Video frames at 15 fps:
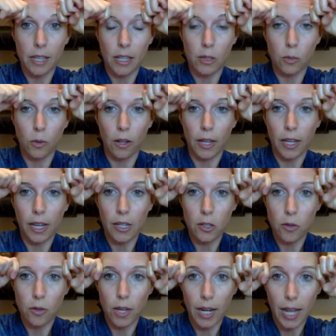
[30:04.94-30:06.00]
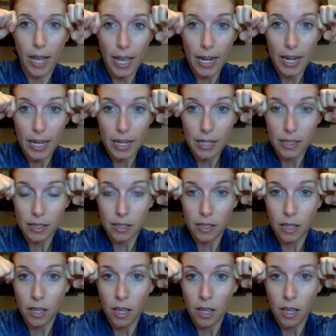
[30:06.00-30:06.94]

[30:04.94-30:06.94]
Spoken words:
as well. Like, I do get headaches,